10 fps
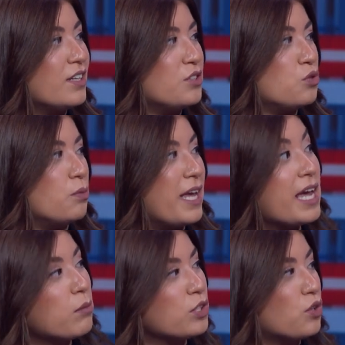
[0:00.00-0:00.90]
to be
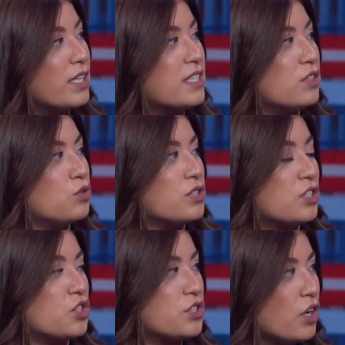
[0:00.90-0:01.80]
able to listen to
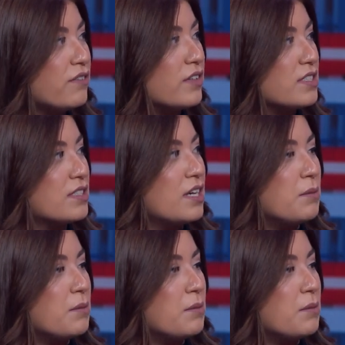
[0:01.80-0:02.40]
such a service,